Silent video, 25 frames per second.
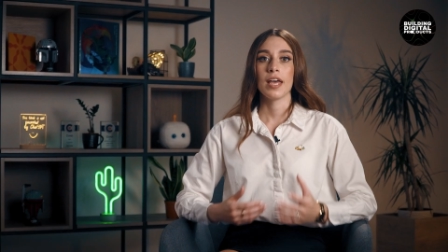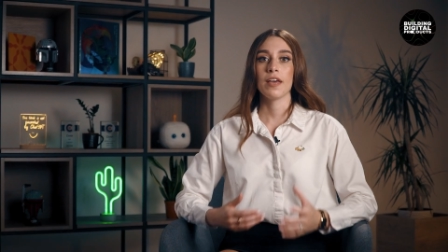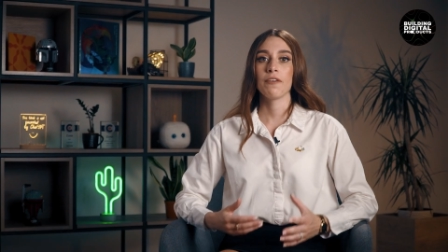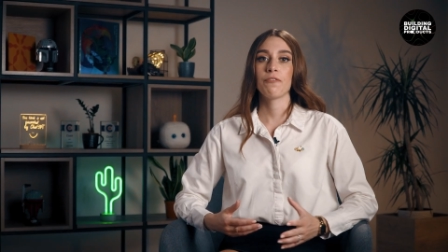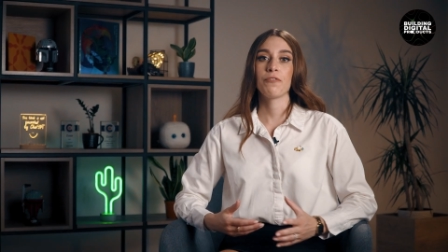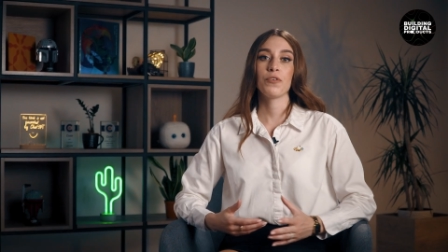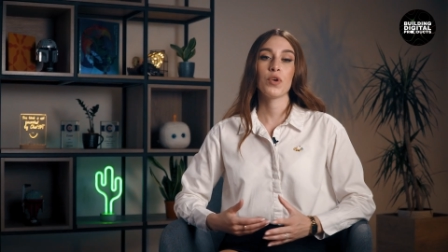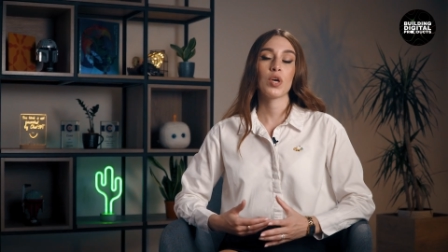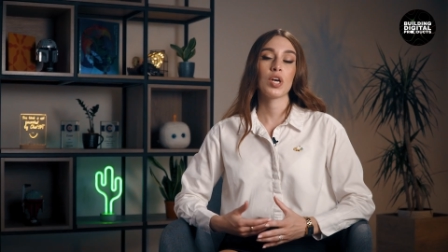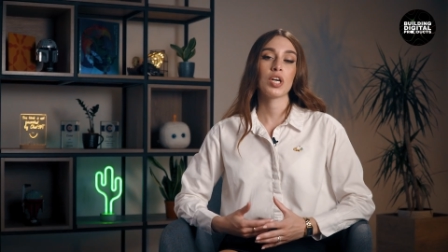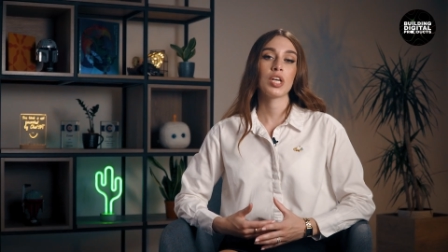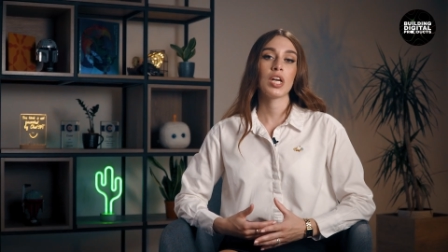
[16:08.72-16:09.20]

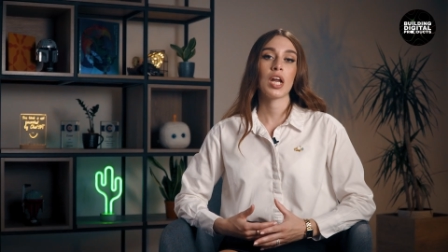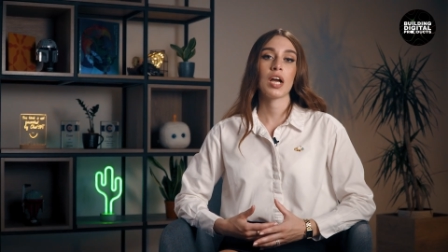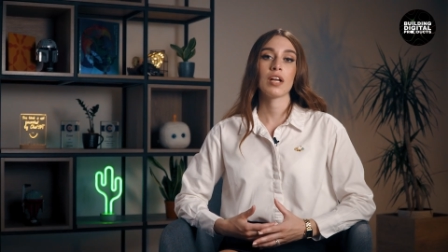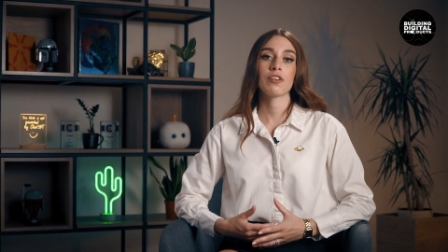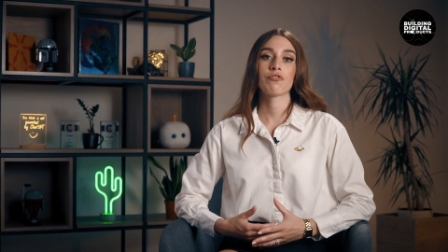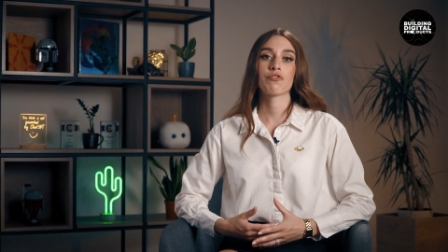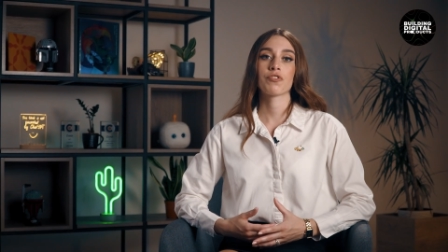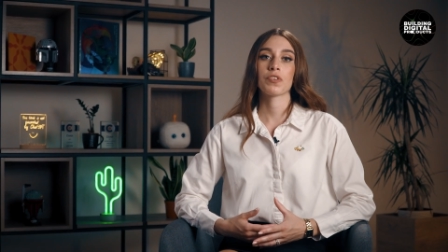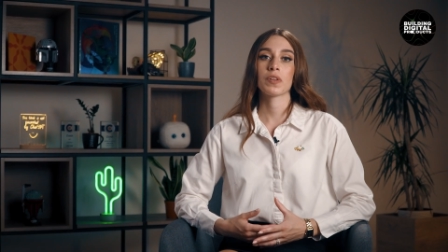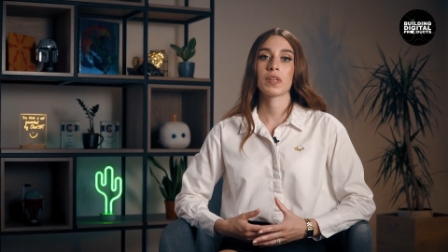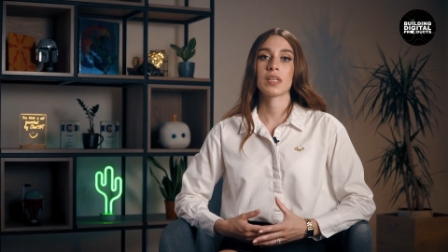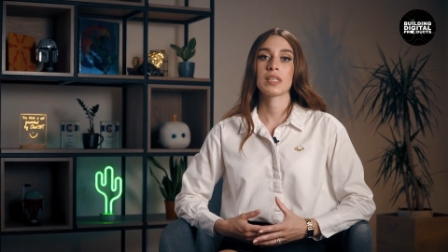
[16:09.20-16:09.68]
If you are
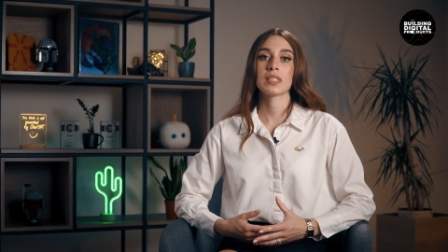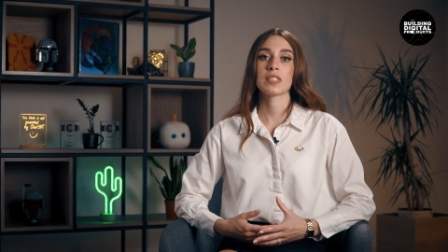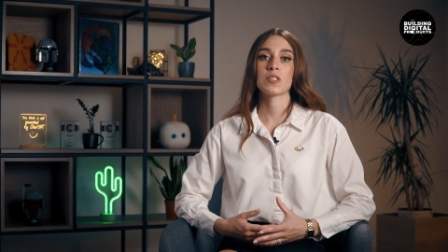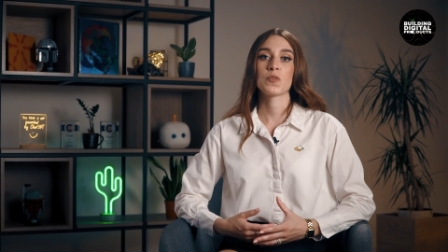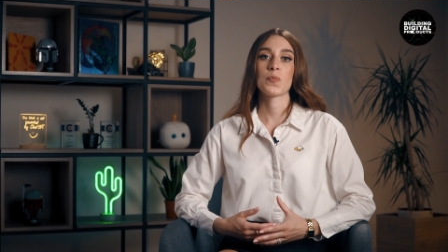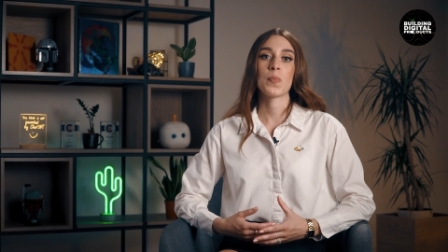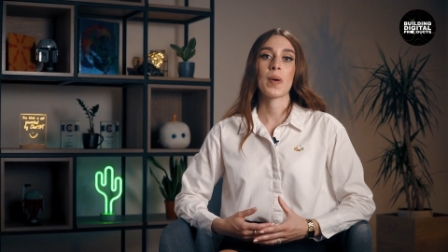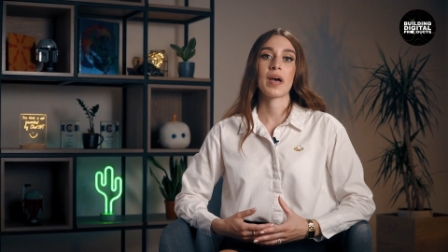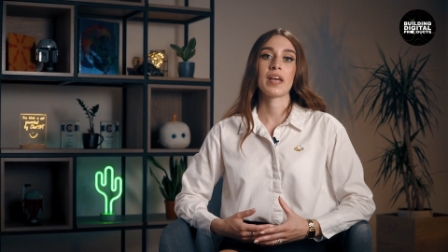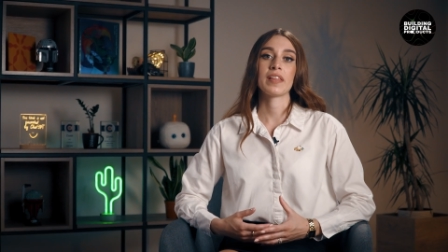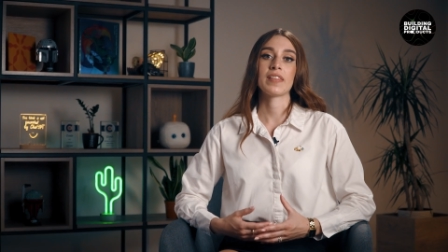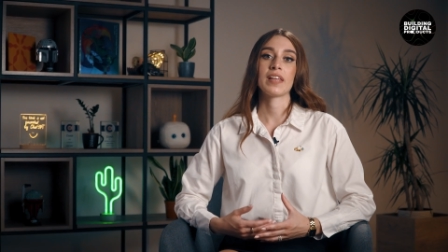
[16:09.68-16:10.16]
not
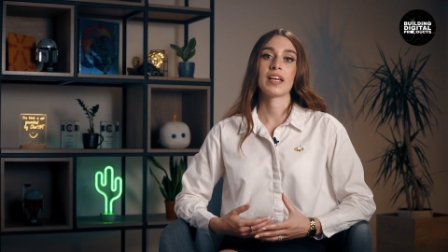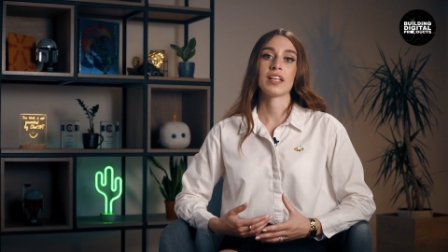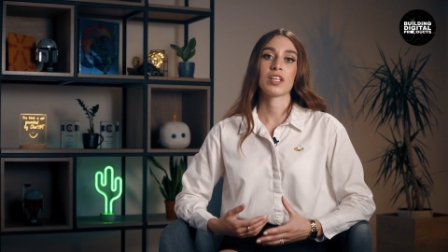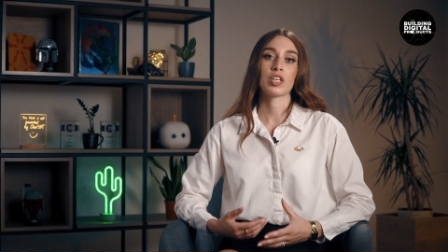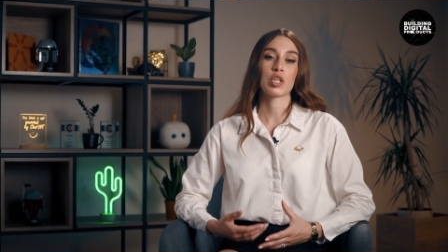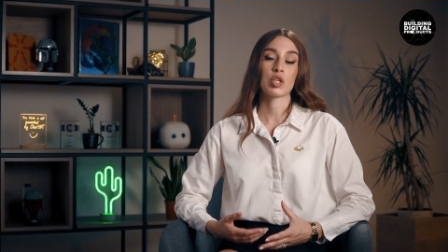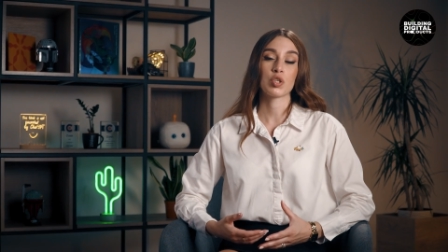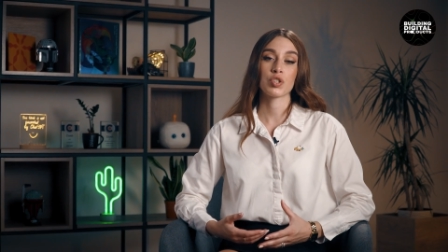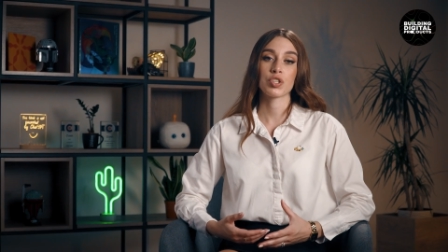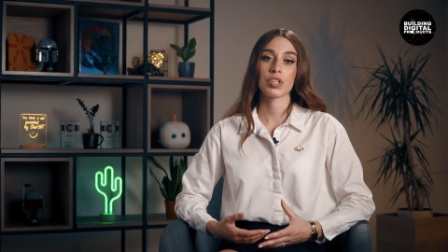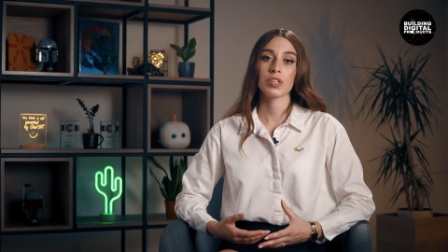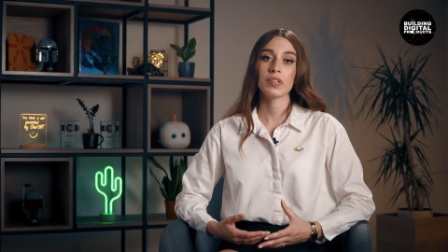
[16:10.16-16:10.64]
released by that
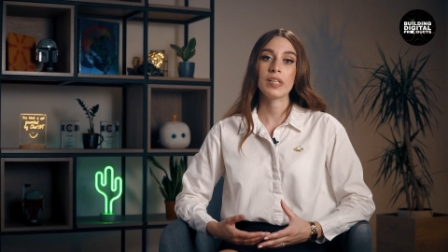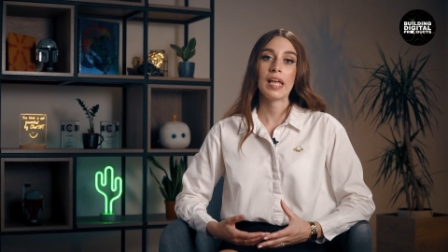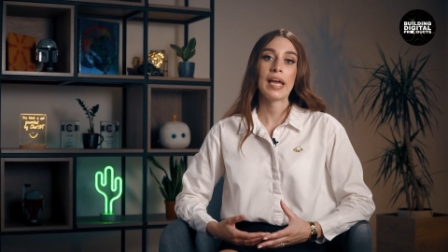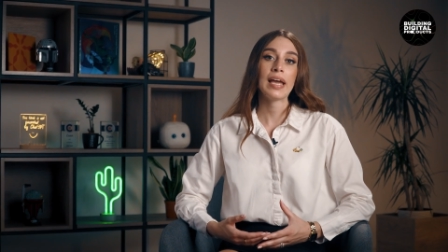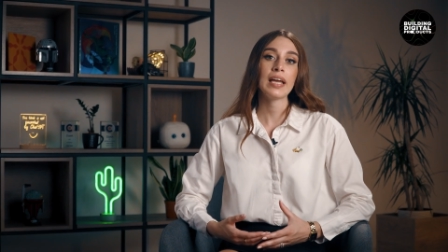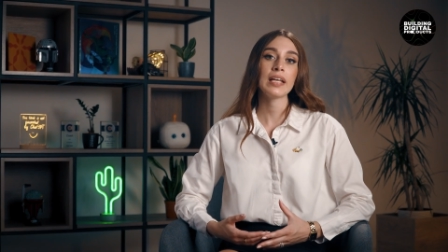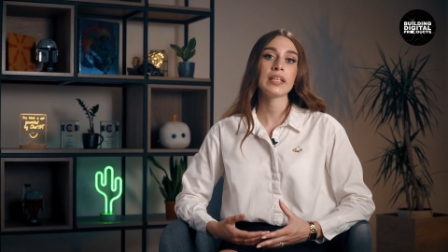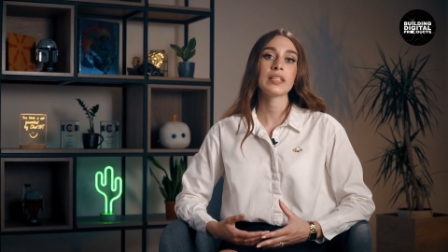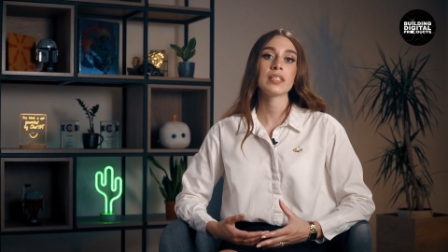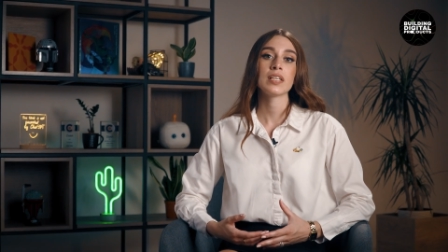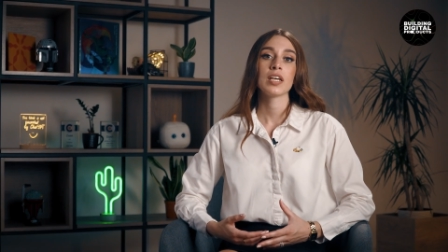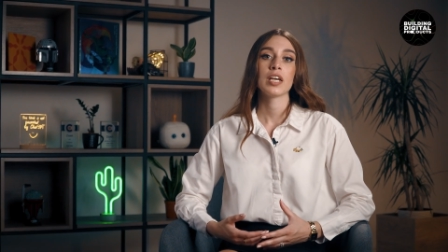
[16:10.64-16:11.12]
crucial
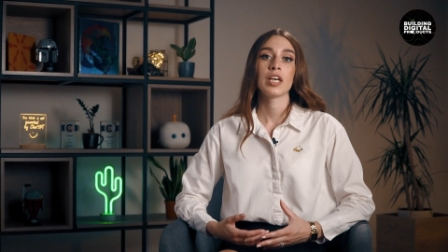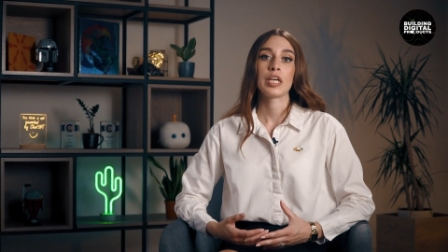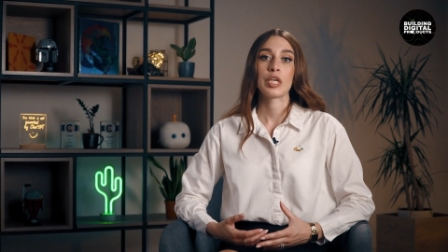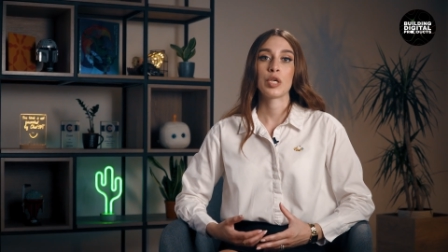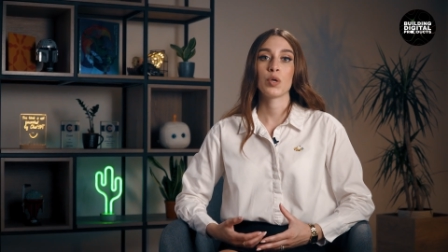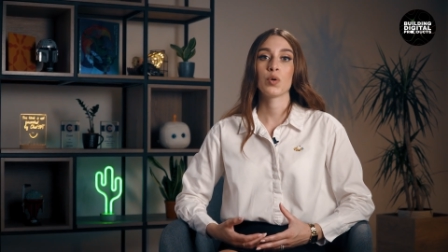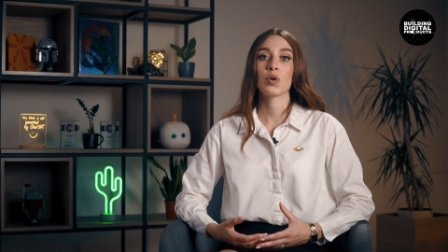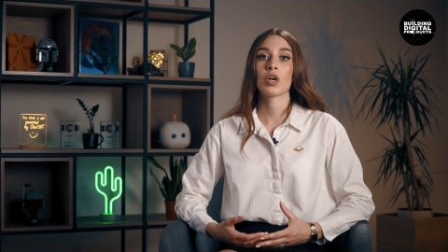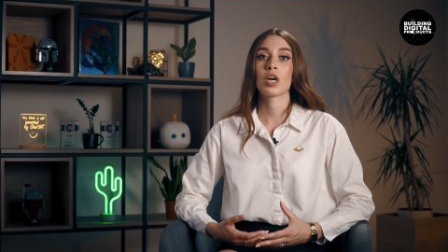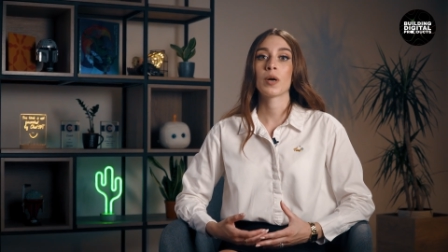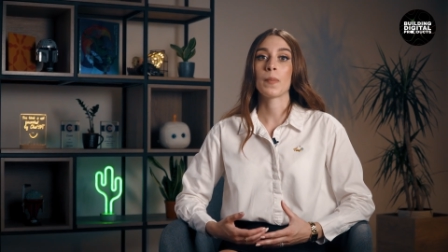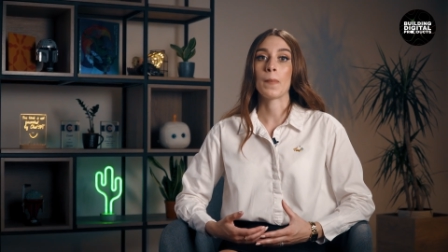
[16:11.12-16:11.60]
date,
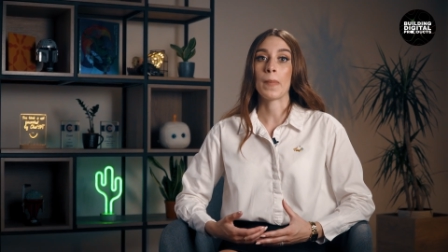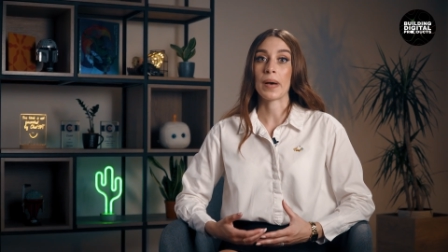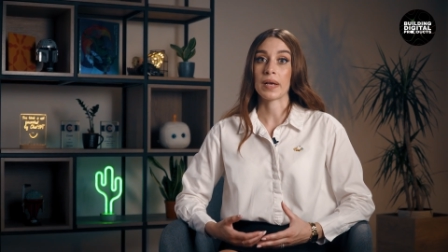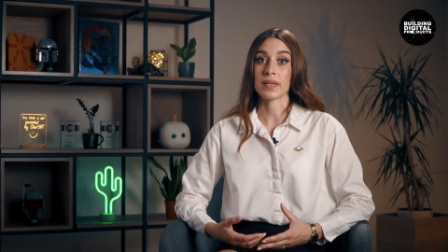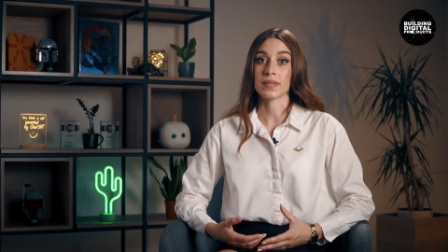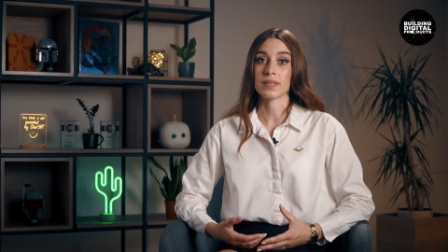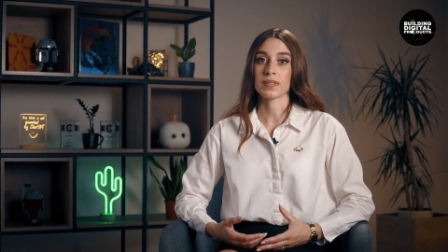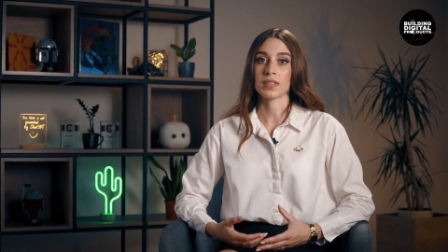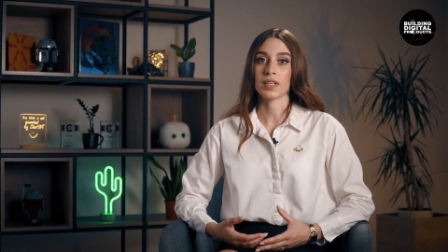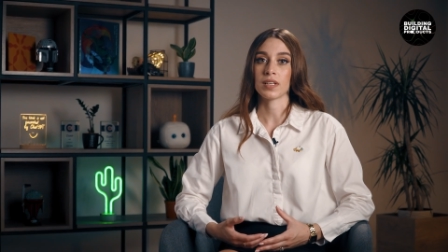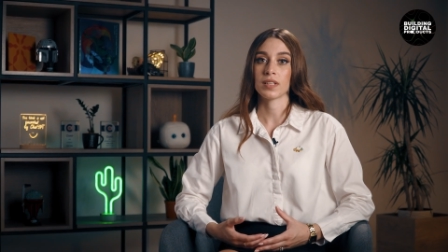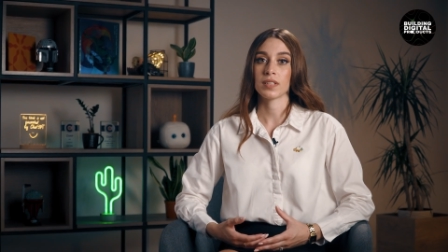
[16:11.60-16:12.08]
you are
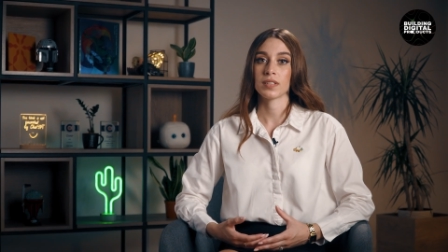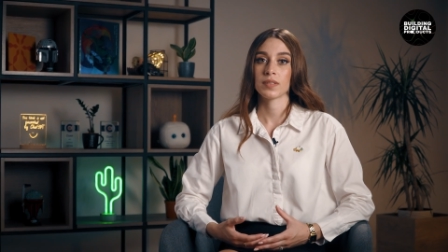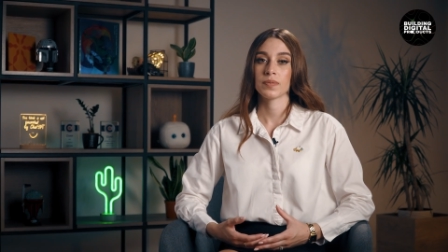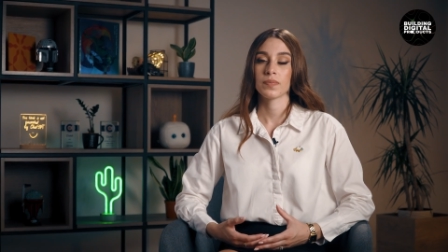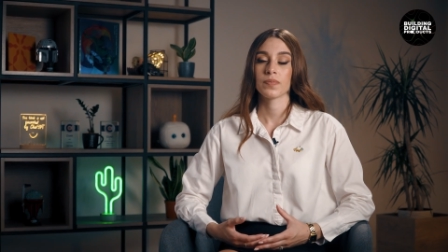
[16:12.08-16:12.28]
busted.